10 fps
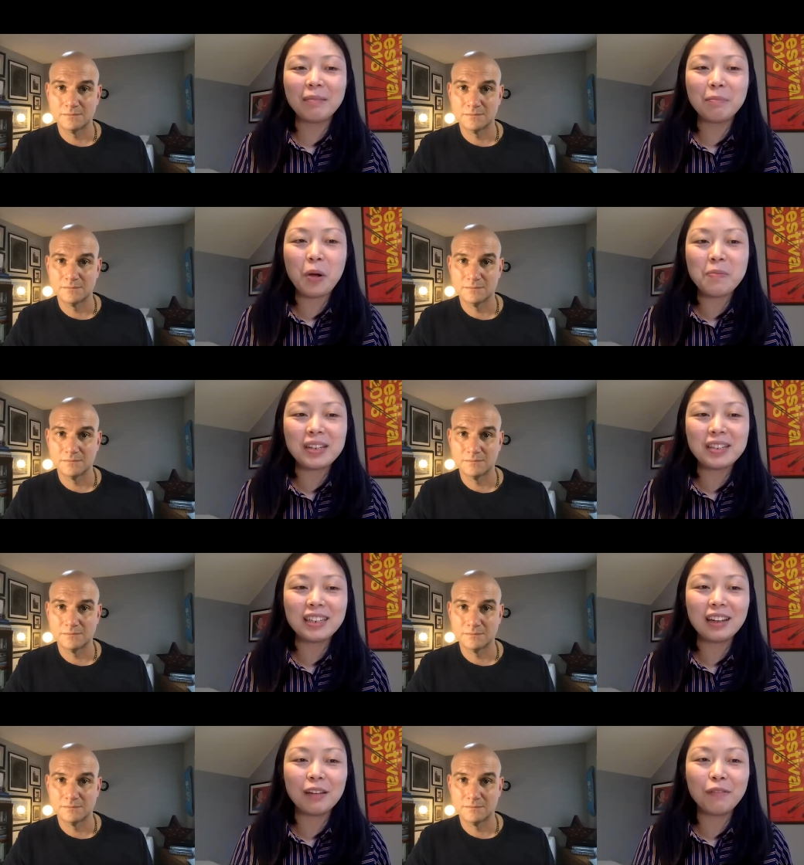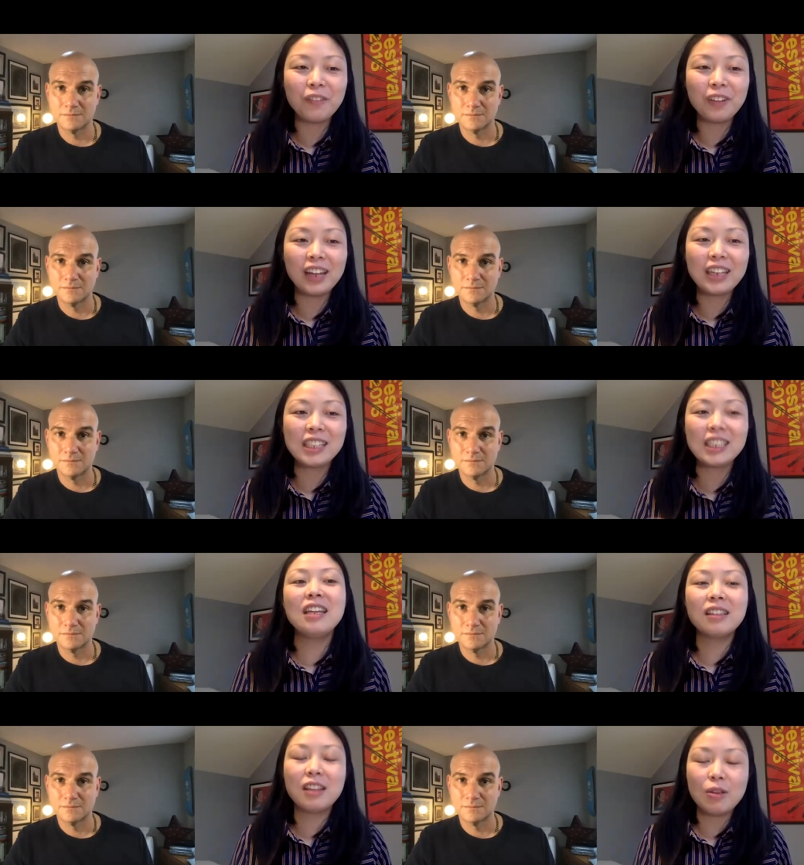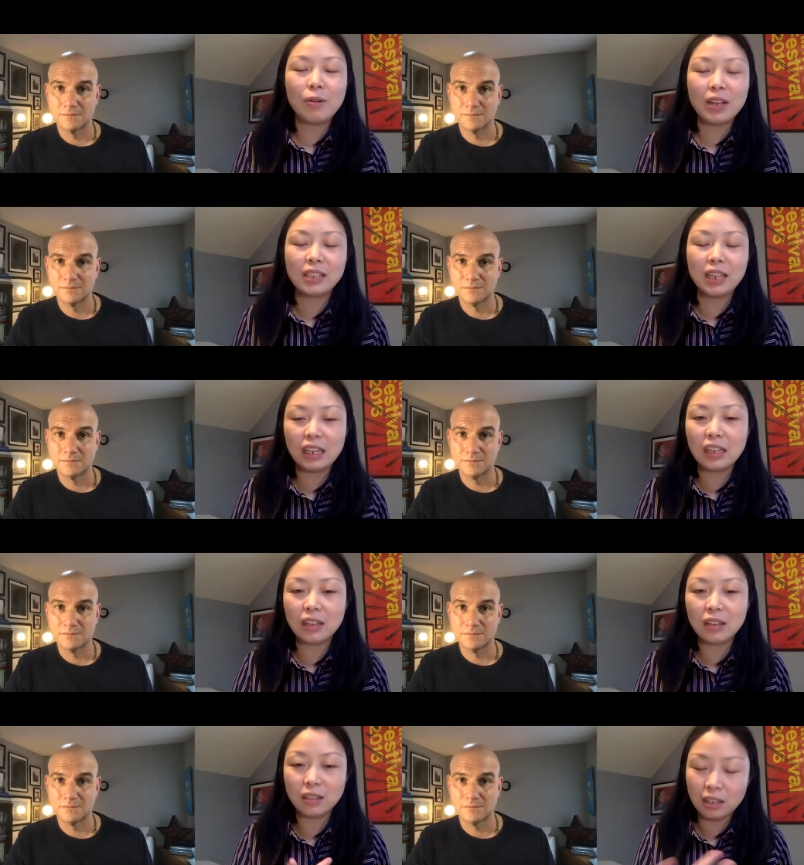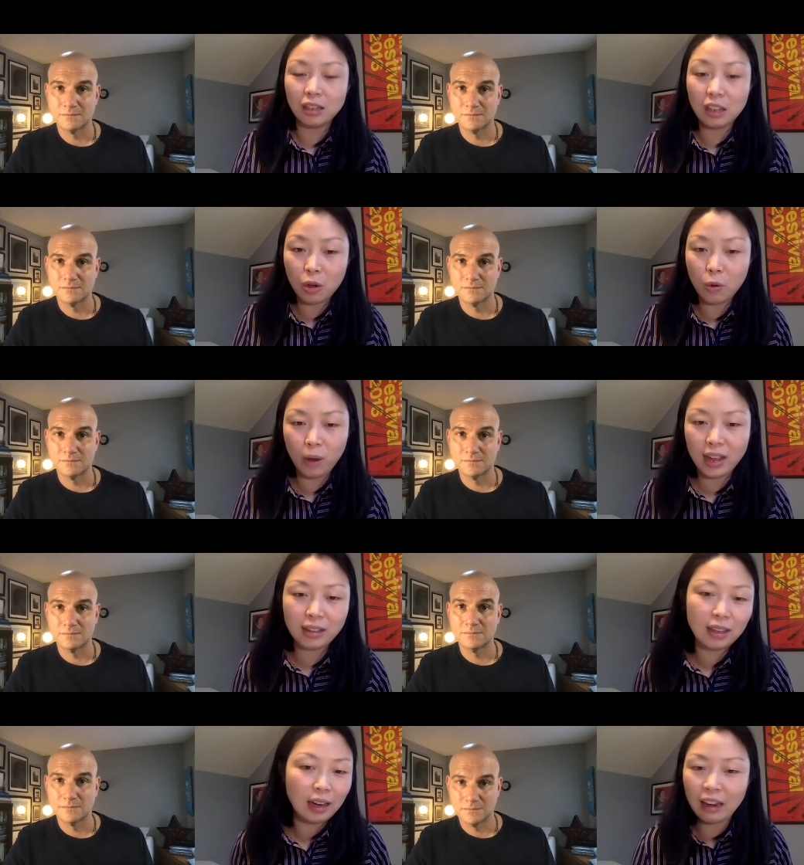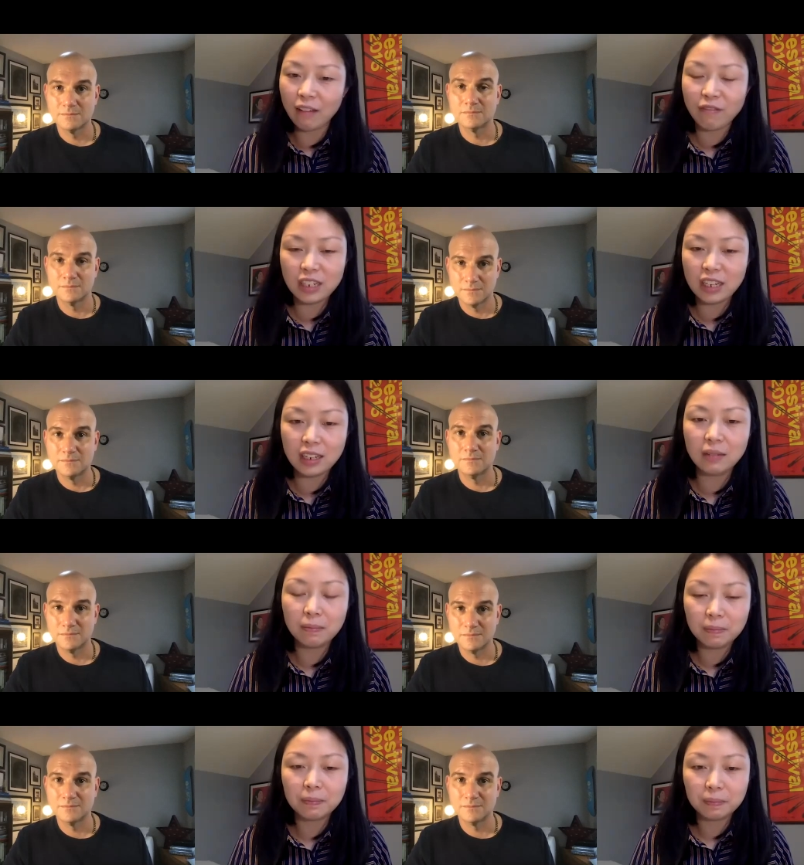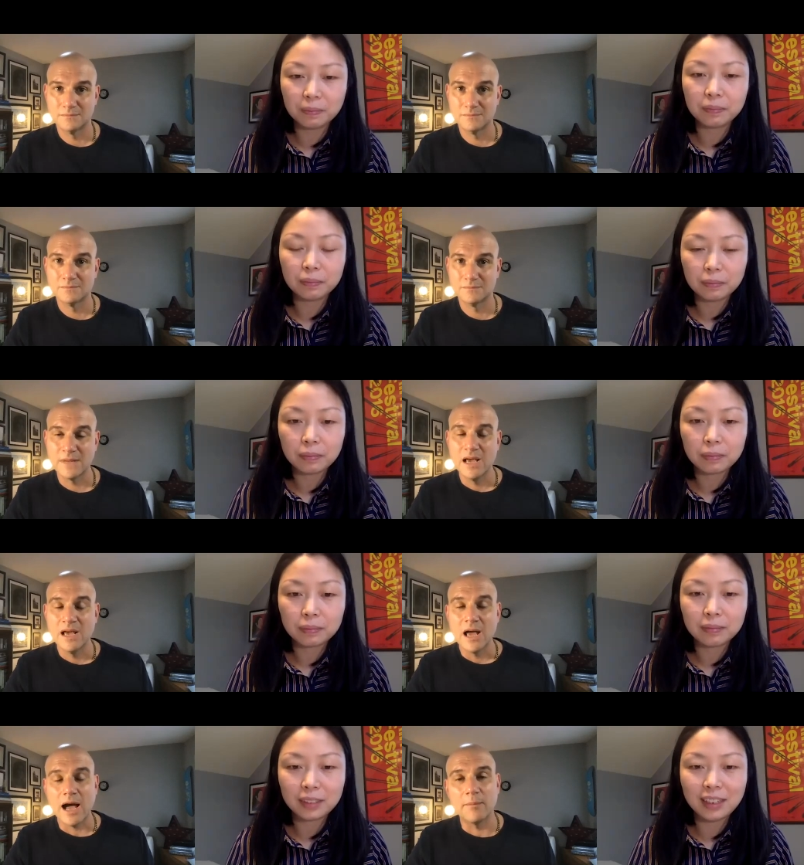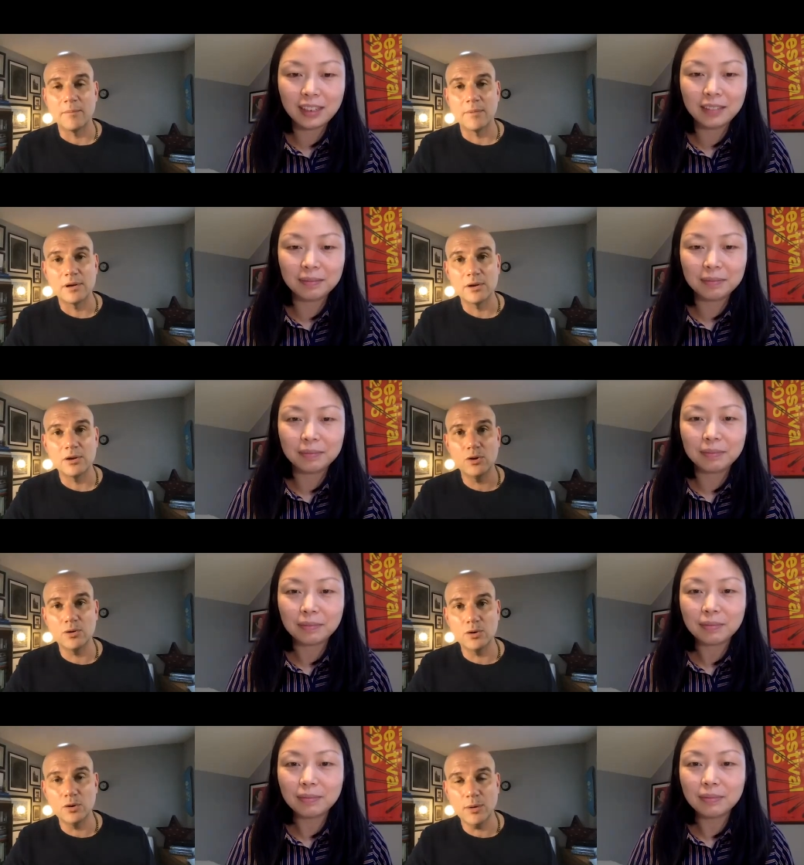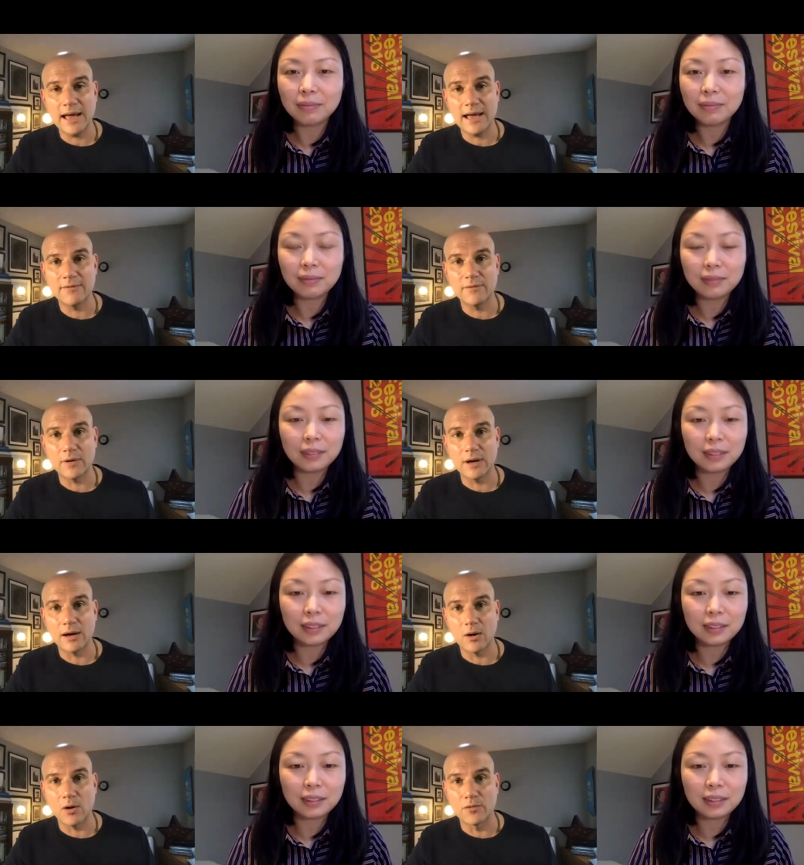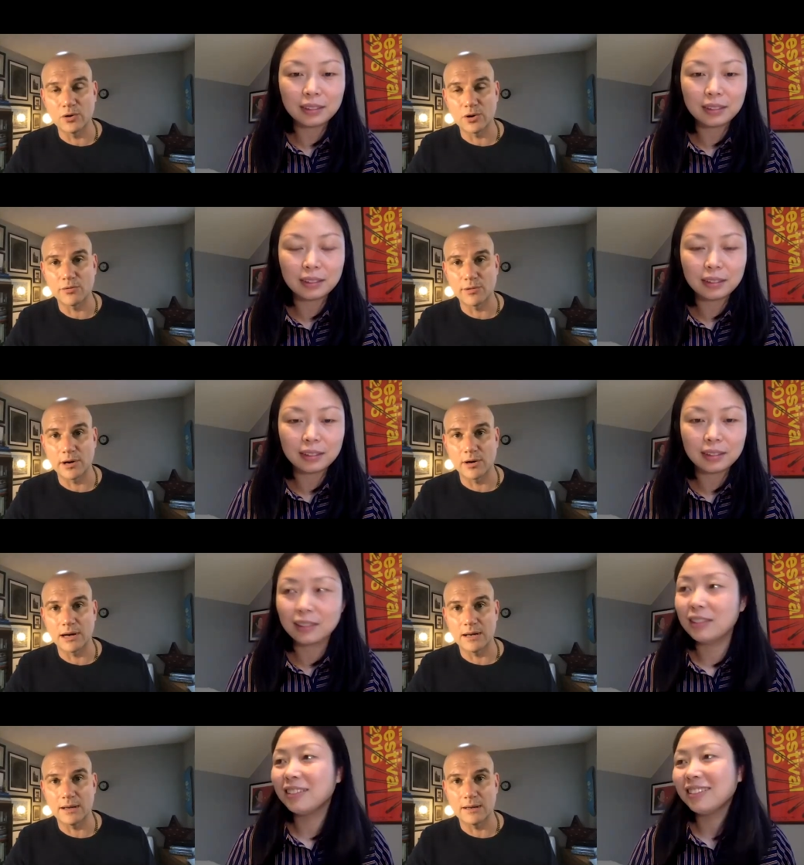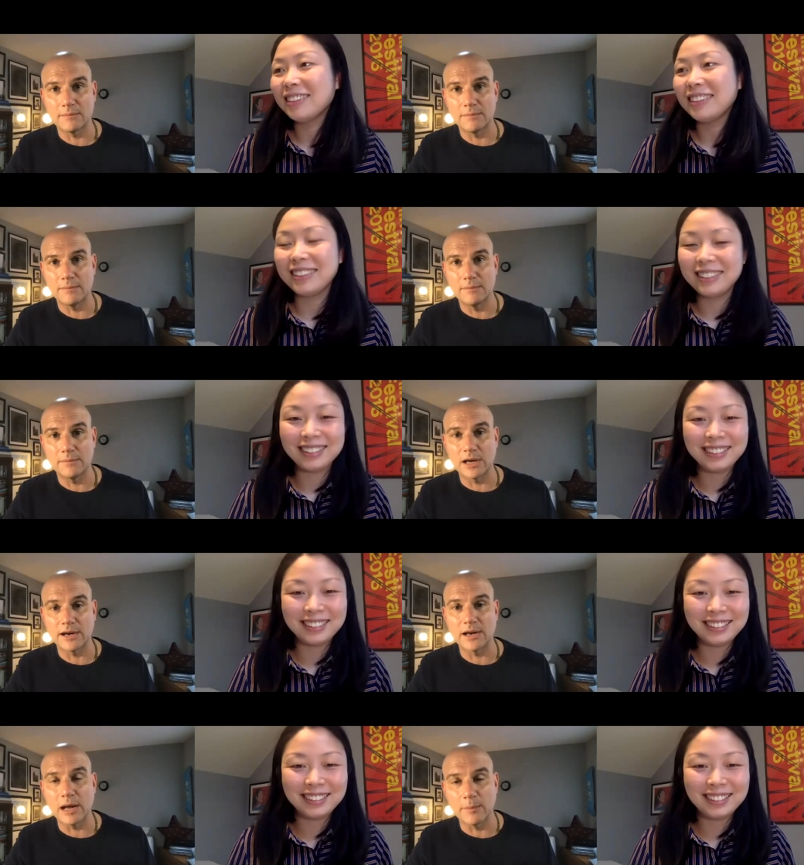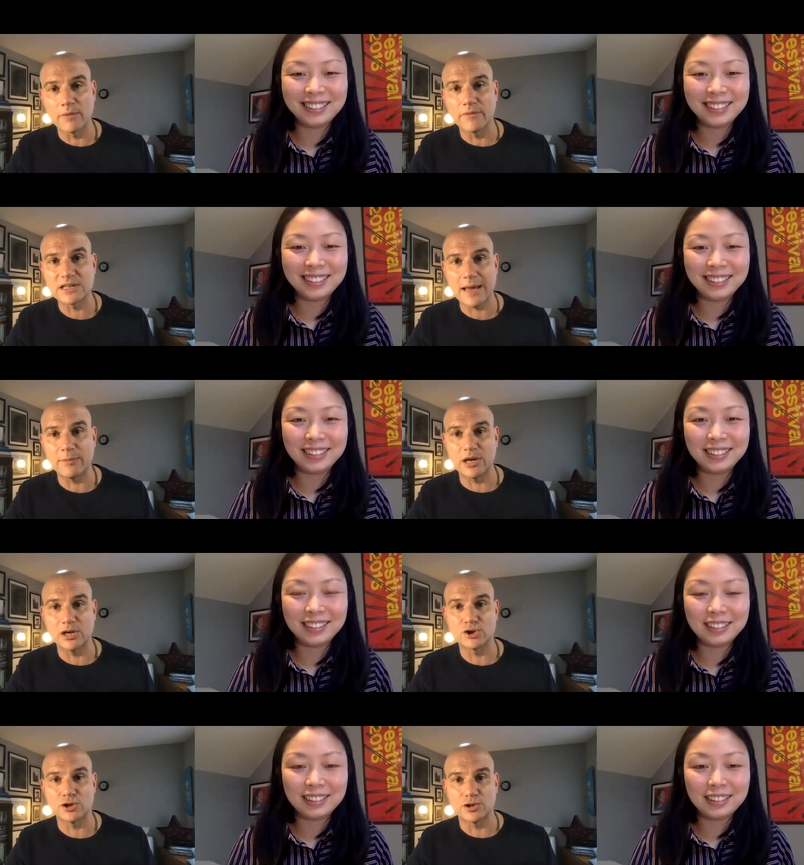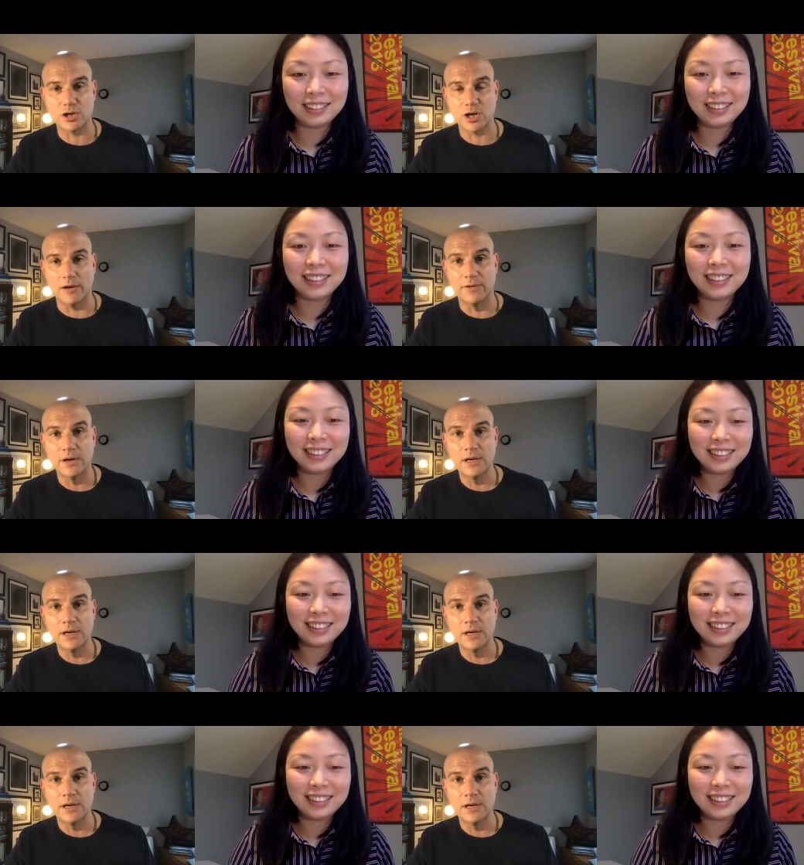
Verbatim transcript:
Speaker 1: moment of like seeing the US in a, in a new way that I never did.
Speaker 2: Um, you, you have uh, over your career done a number of examinations of